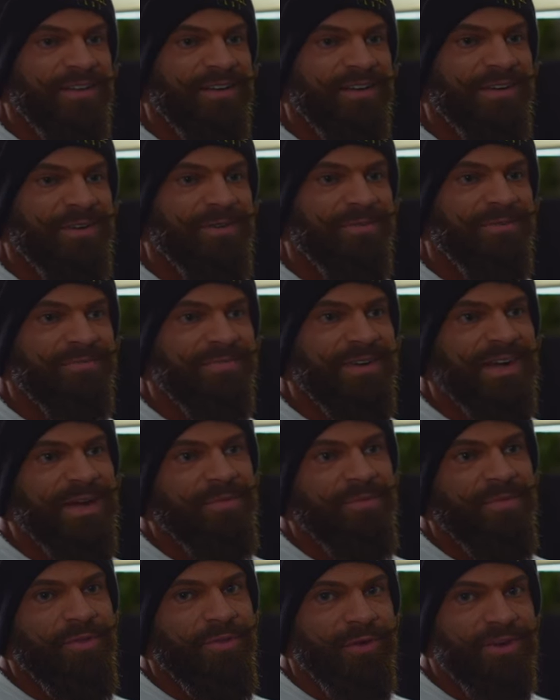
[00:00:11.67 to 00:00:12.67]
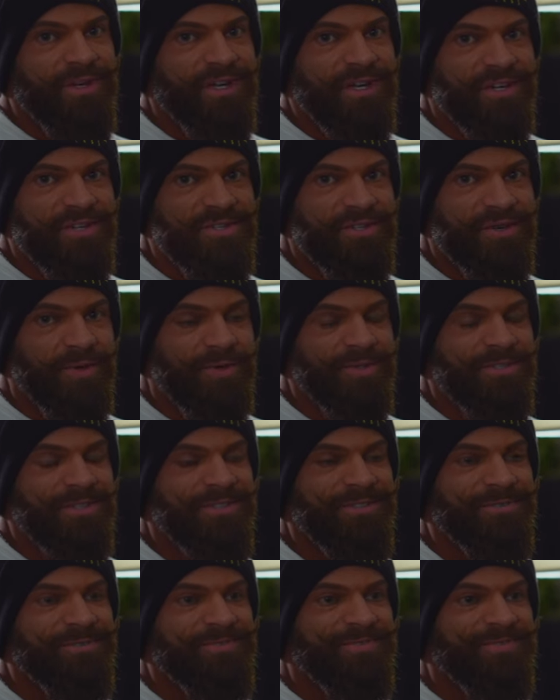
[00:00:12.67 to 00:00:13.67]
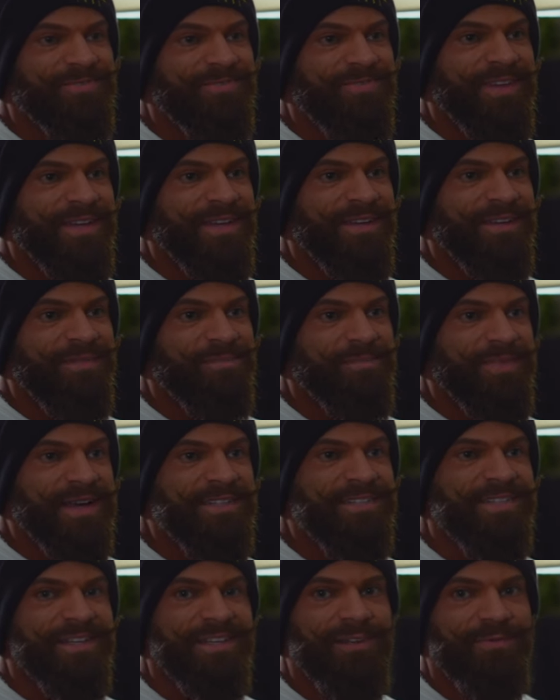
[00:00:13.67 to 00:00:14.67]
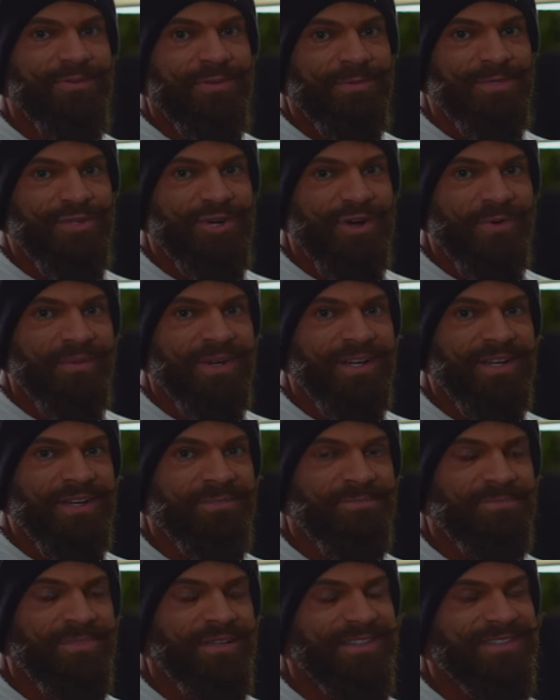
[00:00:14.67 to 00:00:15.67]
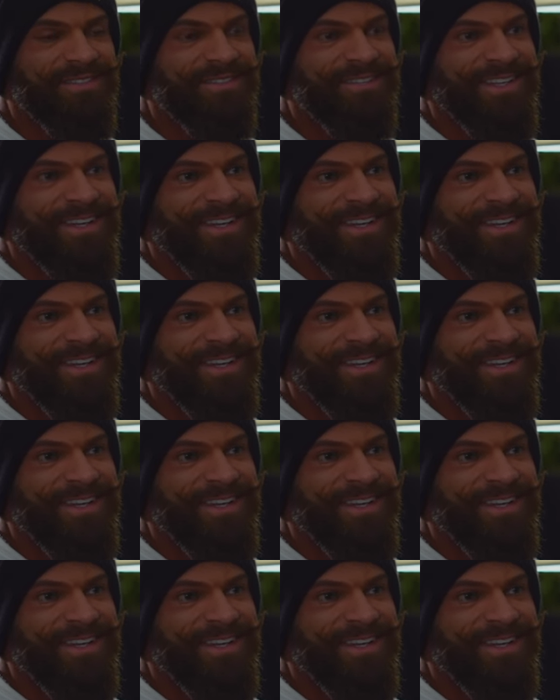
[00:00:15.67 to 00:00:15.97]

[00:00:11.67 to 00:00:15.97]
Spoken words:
I'm 30 years old, basically from Germany, but